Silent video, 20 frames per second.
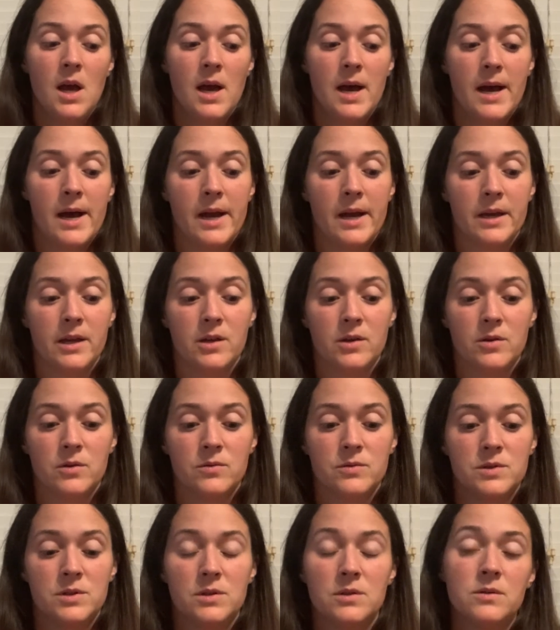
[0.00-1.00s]
I go
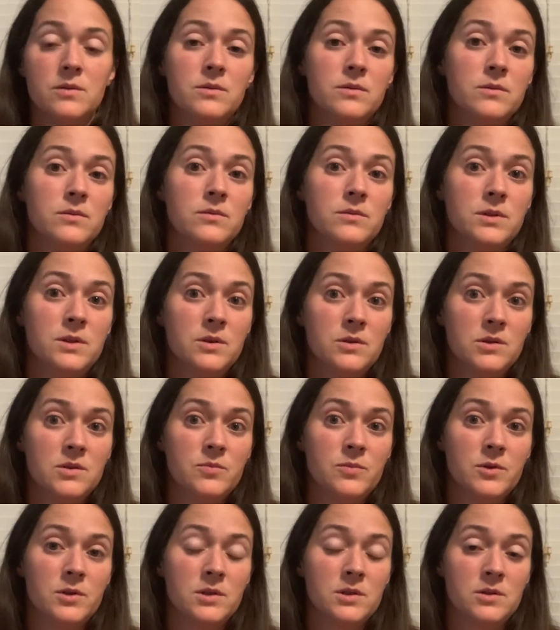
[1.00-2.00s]
to used
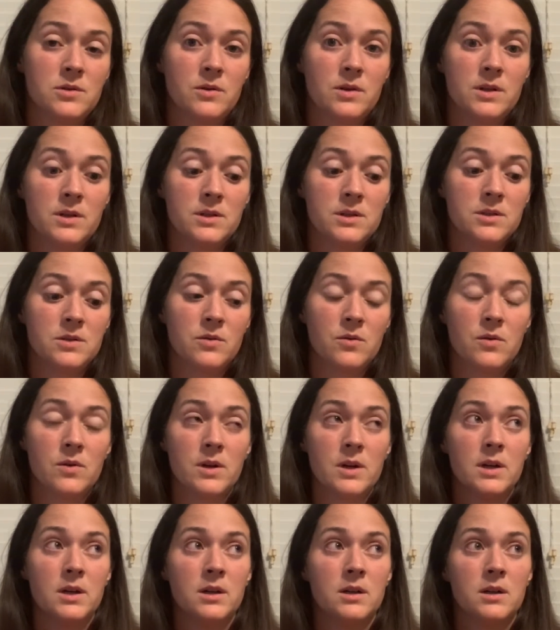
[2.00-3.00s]
bookstores
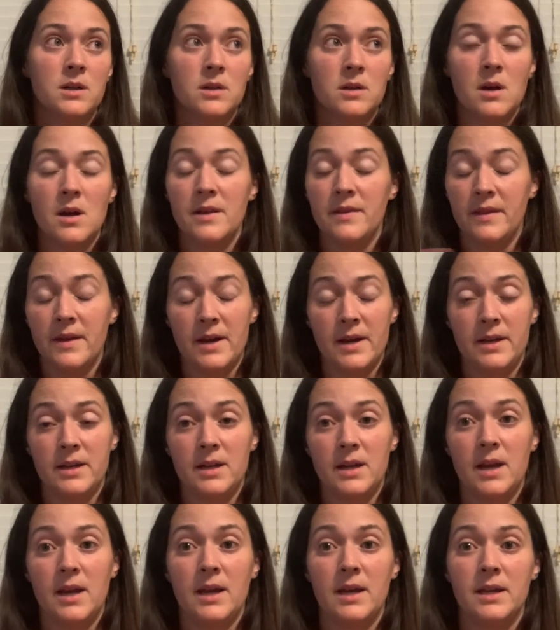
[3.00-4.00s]
or online,
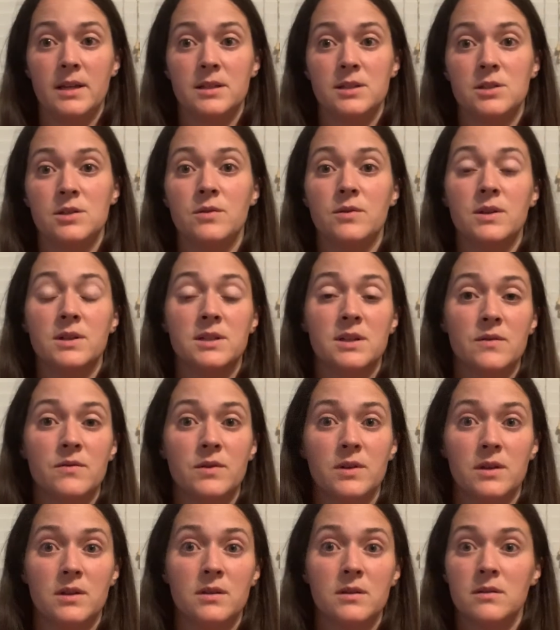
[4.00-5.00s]
and you can
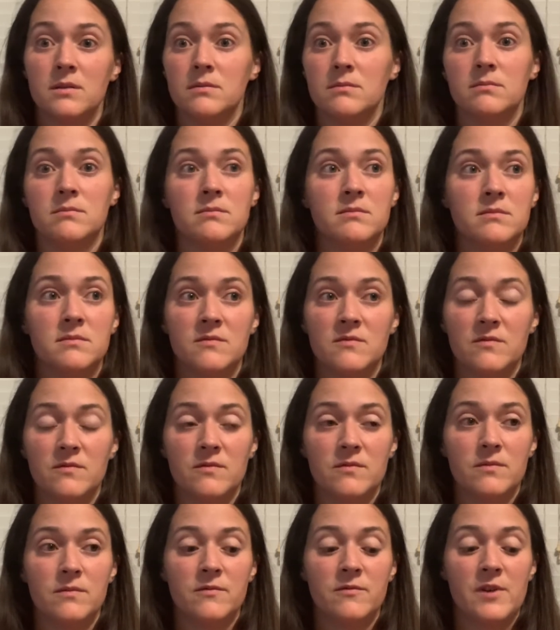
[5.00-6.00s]
definitely
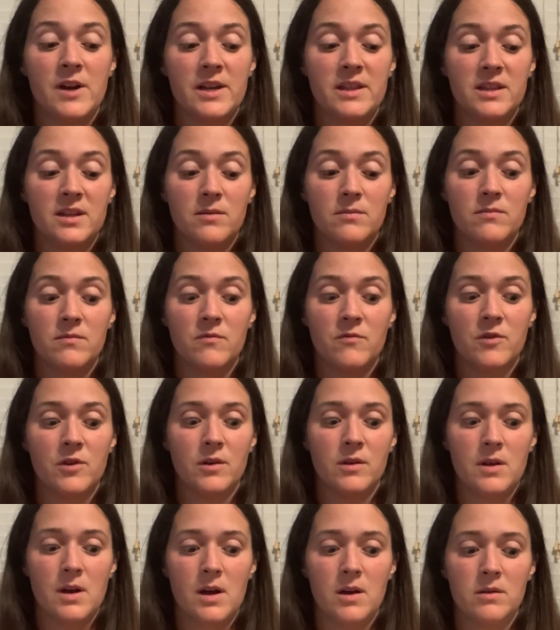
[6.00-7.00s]
find them for a
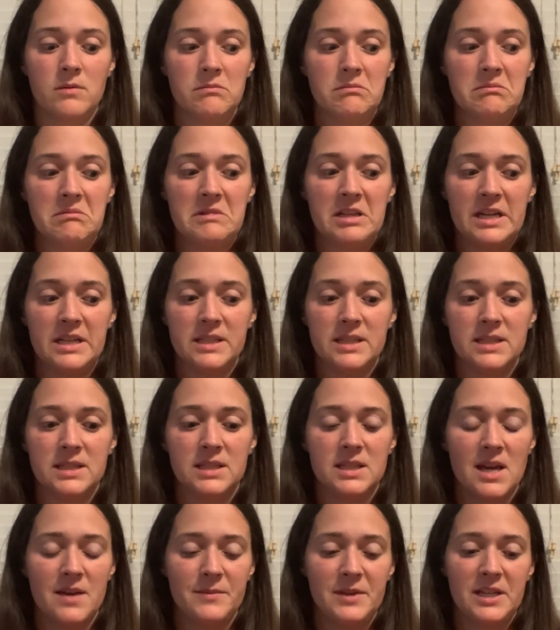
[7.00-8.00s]
lot less.
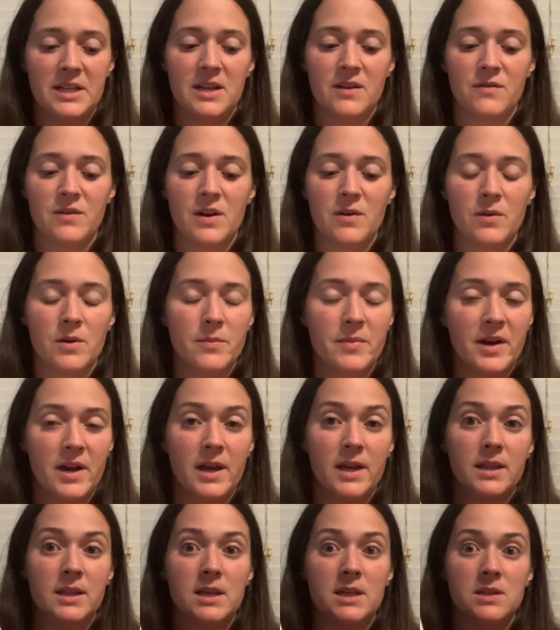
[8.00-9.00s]
I mean, if I were
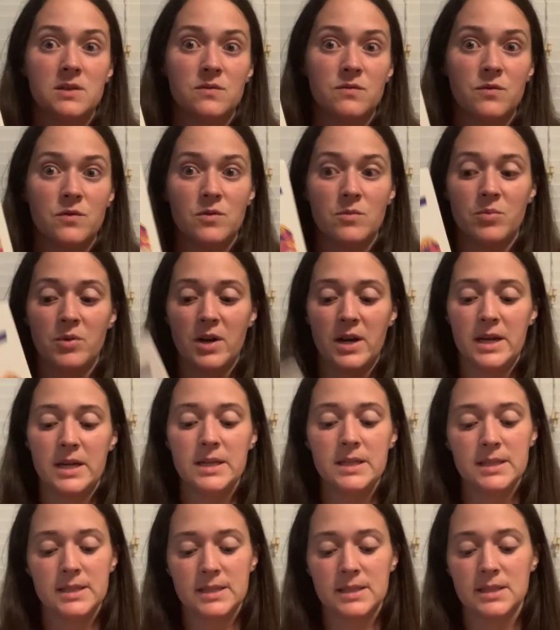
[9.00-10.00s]
buying these full
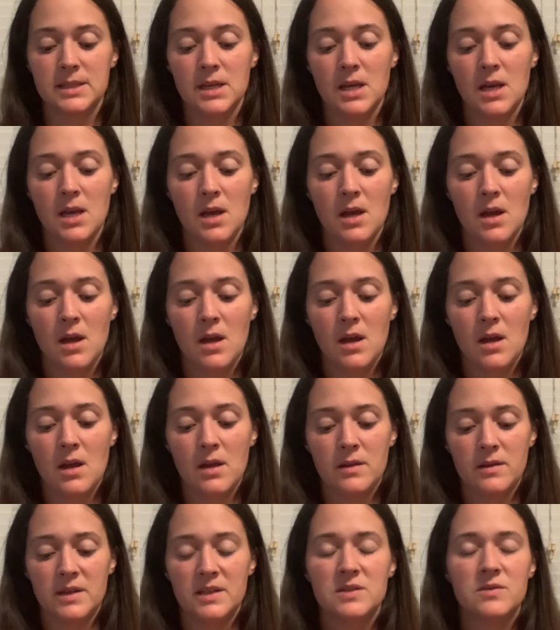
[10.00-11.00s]
price,
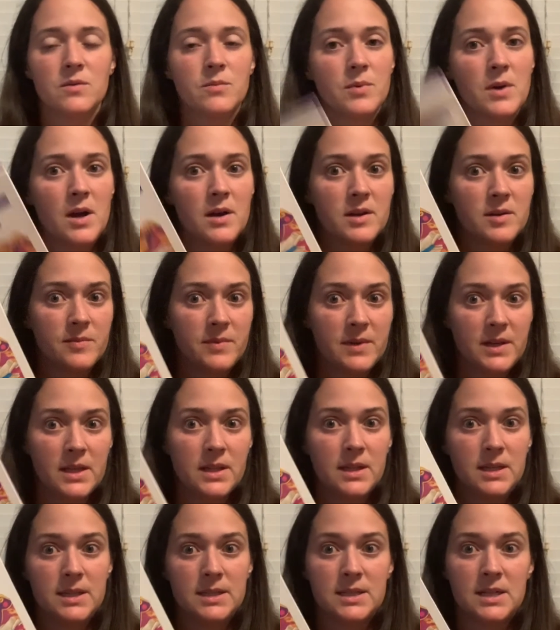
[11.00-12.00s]
this would probably be at
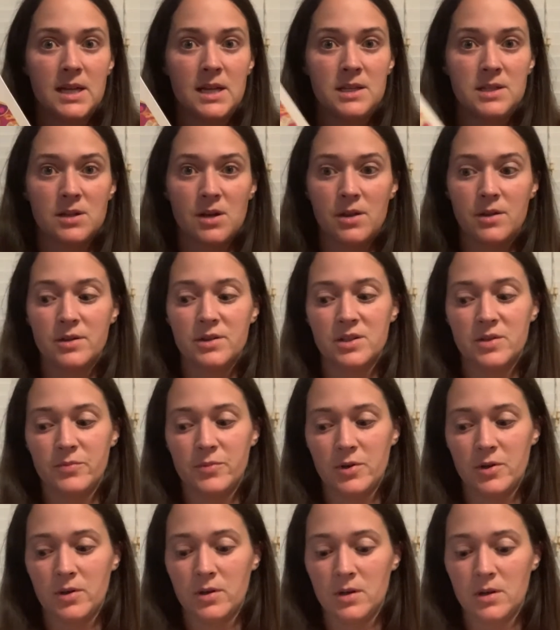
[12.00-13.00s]
least $8 a
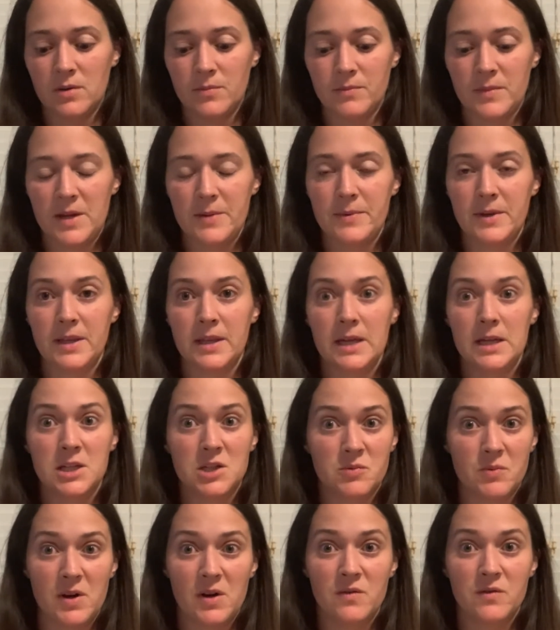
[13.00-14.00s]
book, maybe like
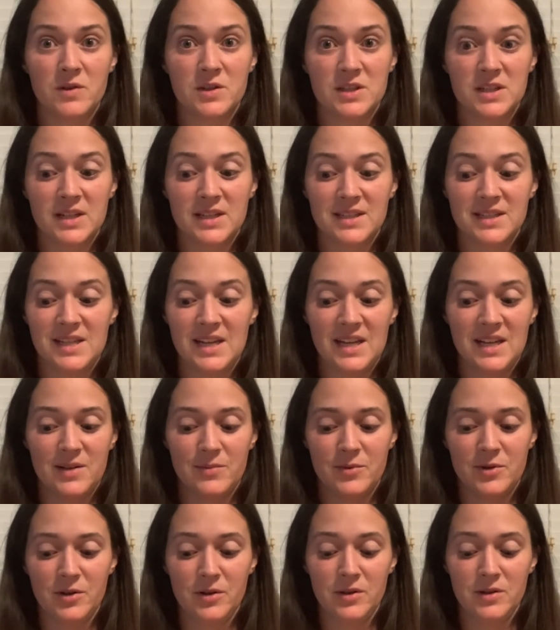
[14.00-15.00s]
12 or 16 a
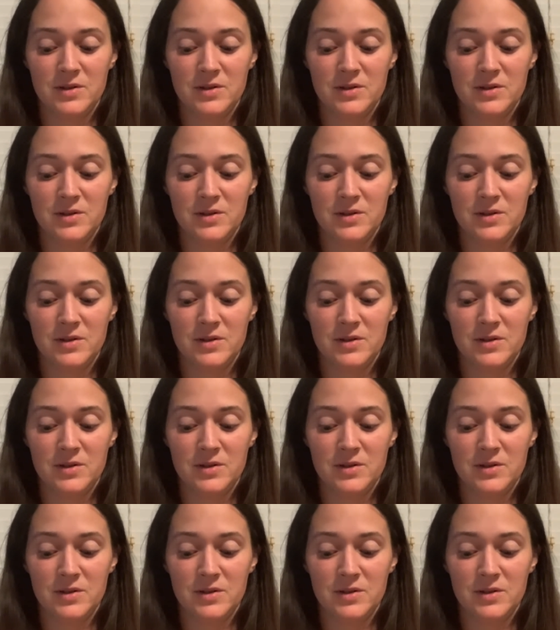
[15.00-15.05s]
book.